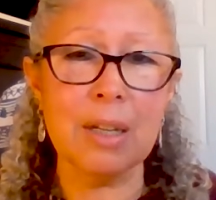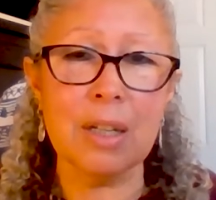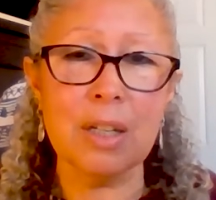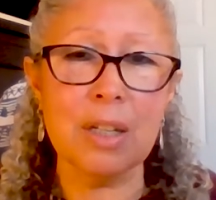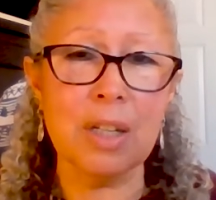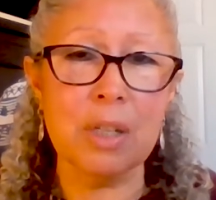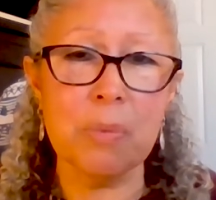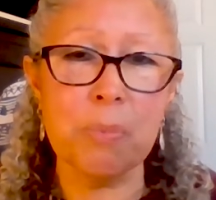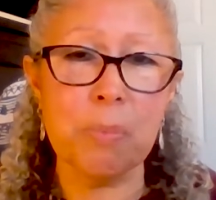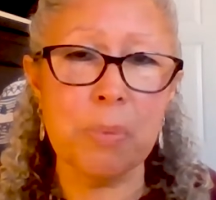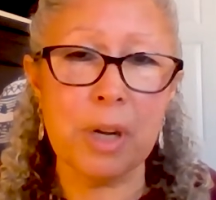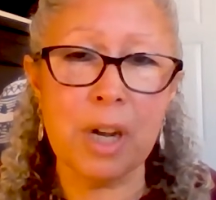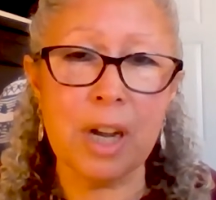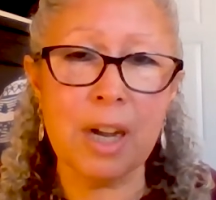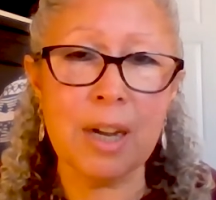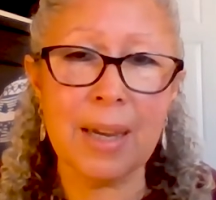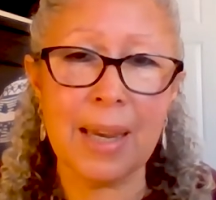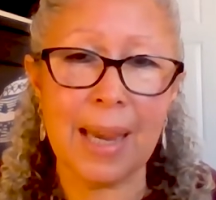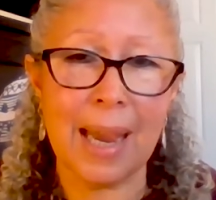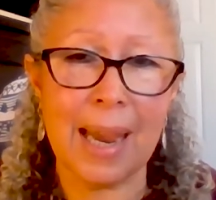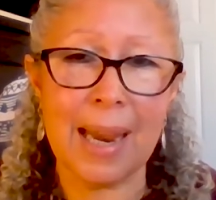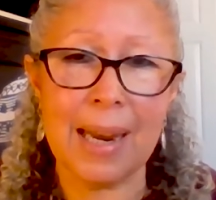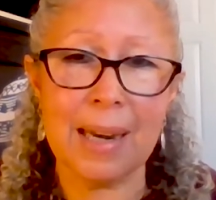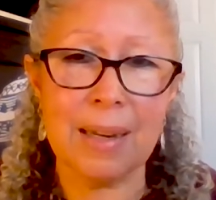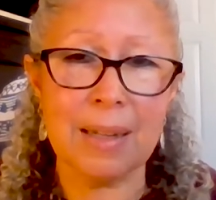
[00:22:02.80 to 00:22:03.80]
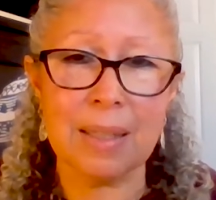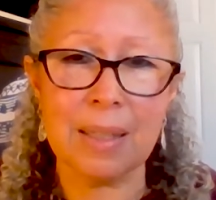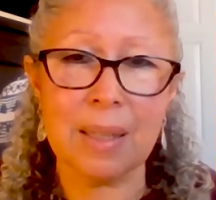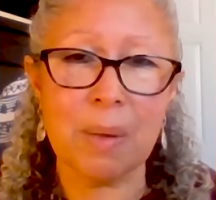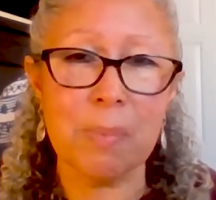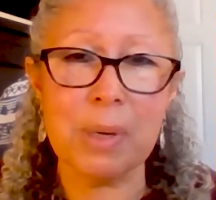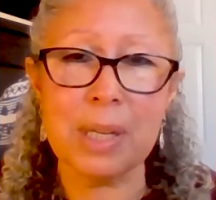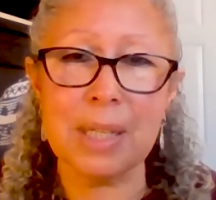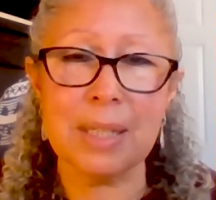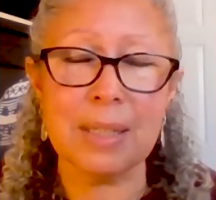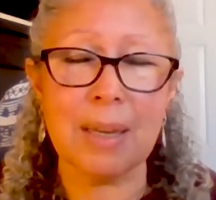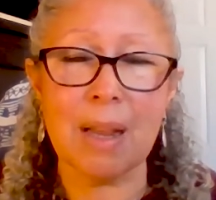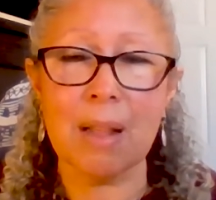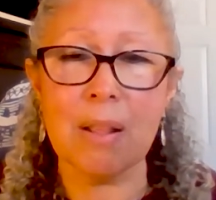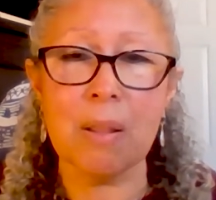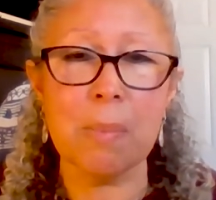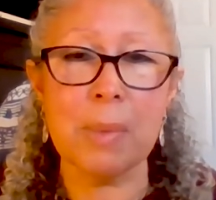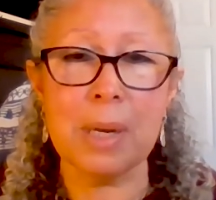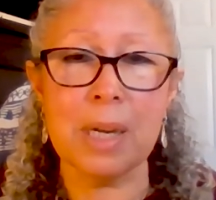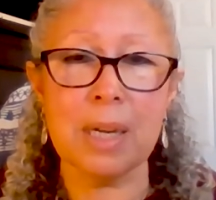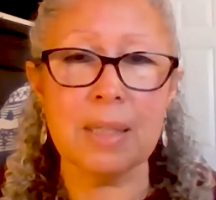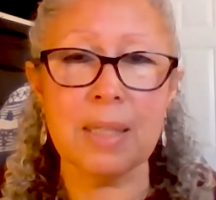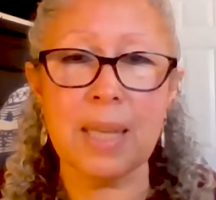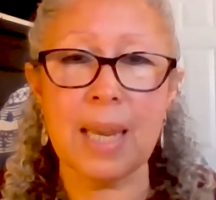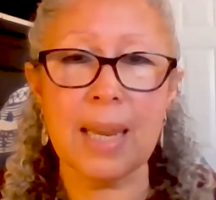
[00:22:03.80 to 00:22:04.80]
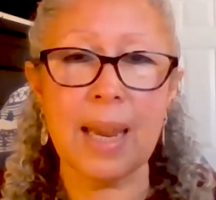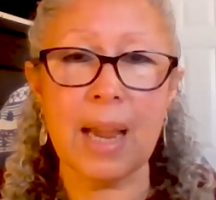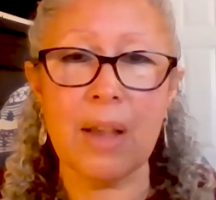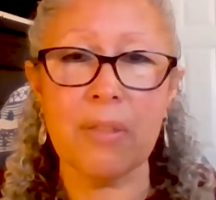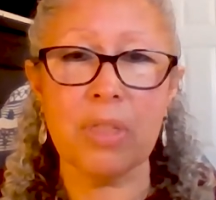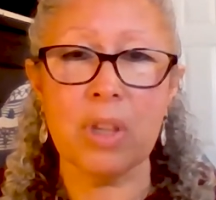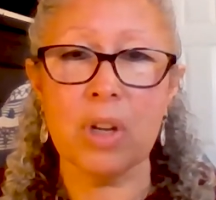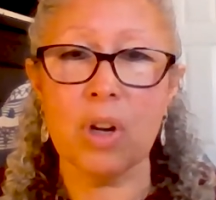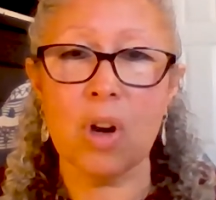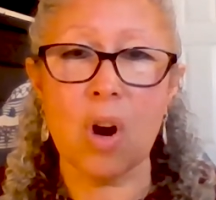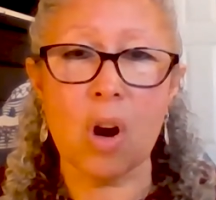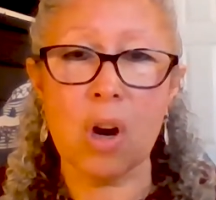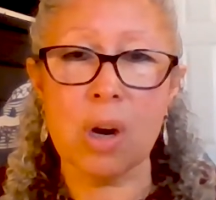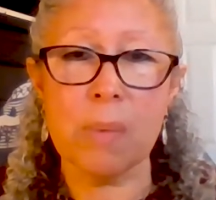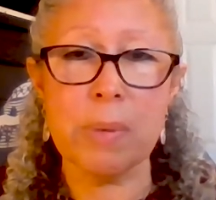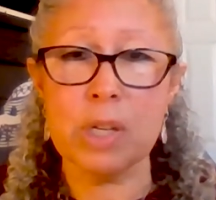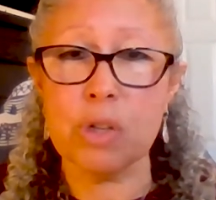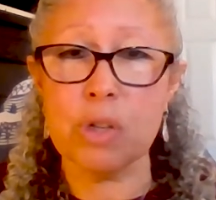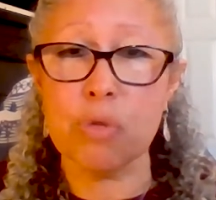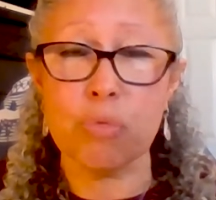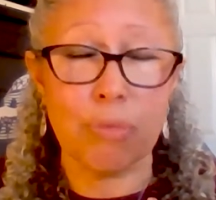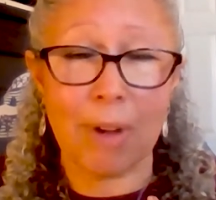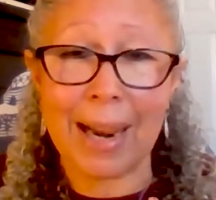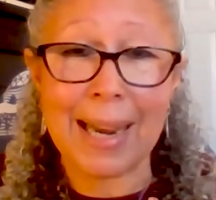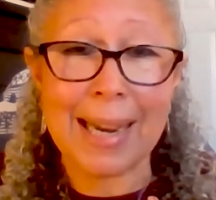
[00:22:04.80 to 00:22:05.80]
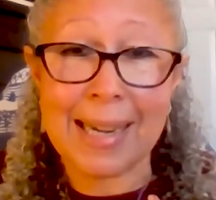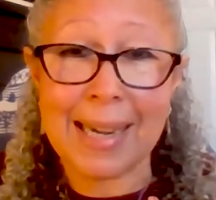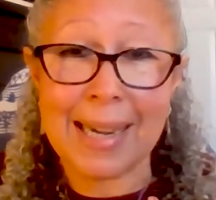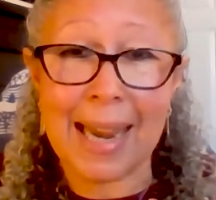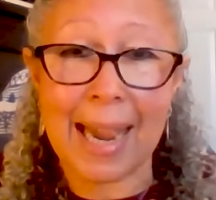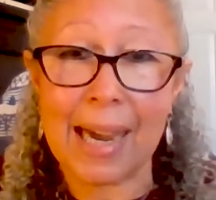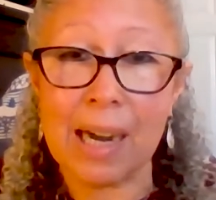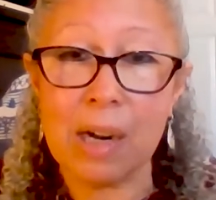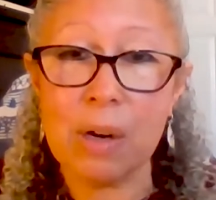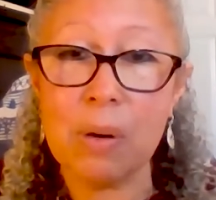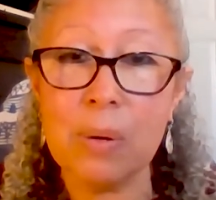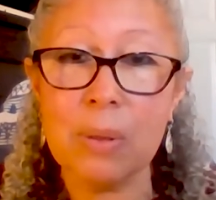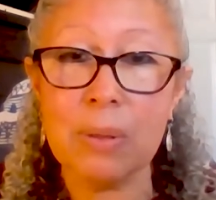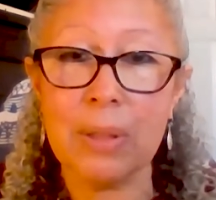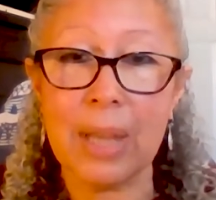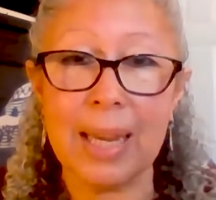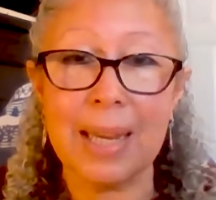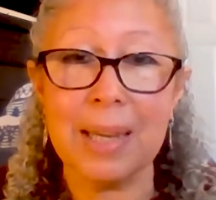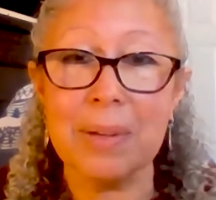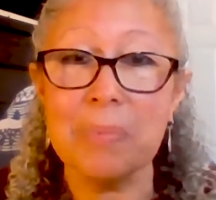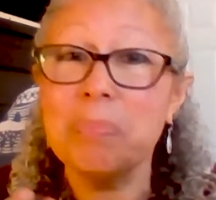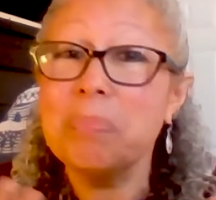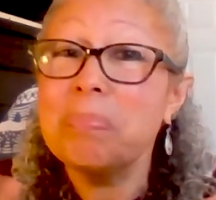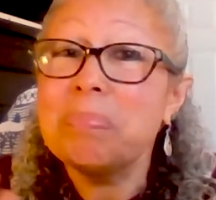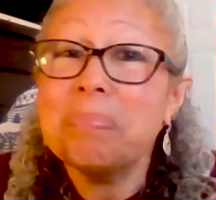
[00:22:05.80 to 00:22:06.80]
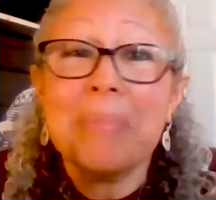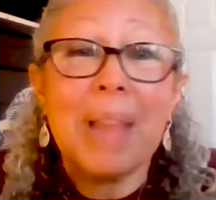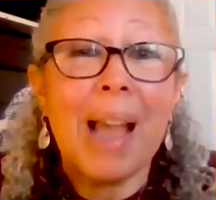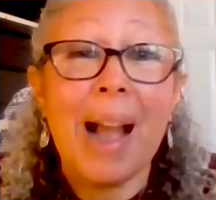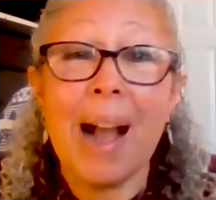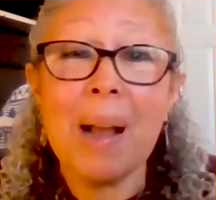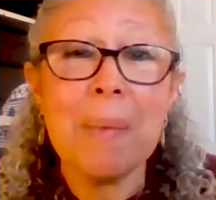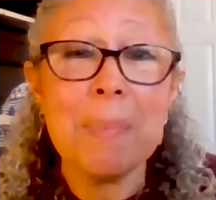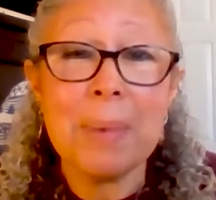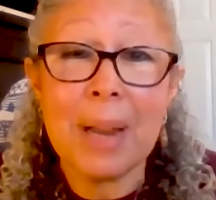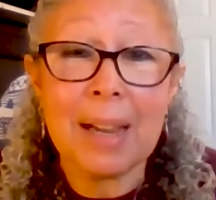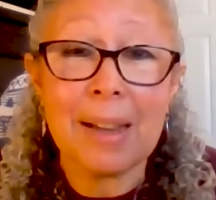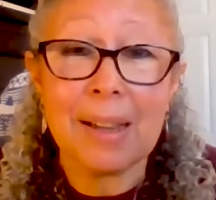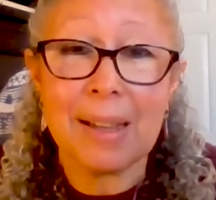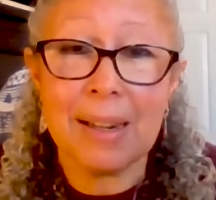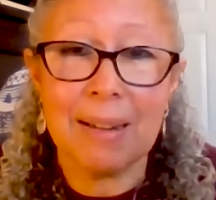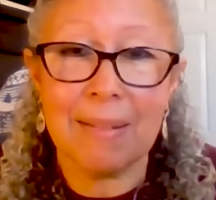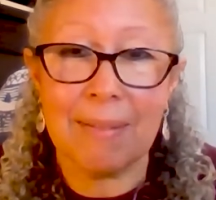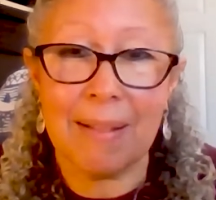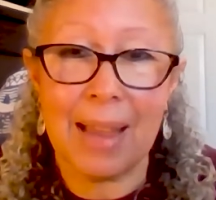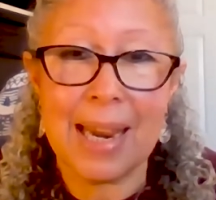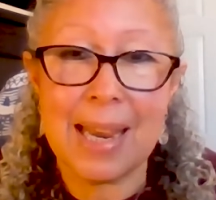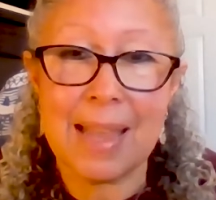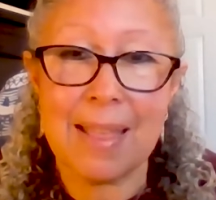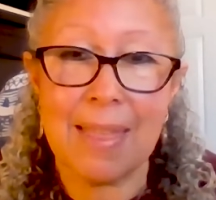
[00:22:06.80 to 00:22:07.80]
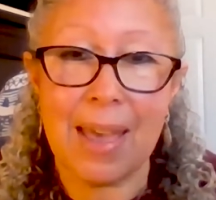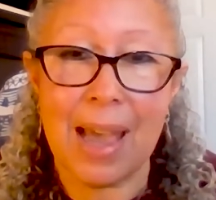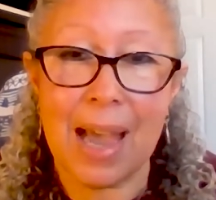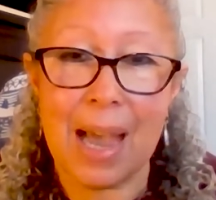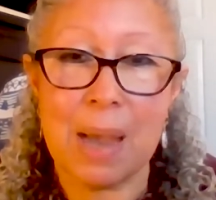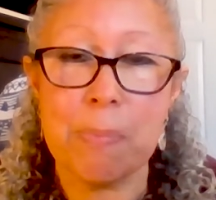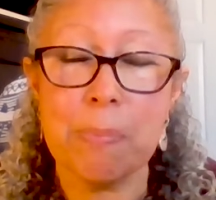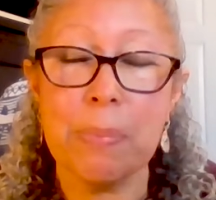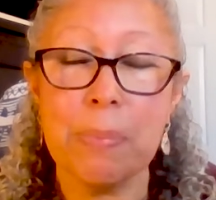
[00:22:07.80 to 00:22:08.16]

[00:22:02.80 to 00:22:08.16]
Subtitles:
a good book and somebody's telling me to take out the garbage right now. Like, I'm not going to like that.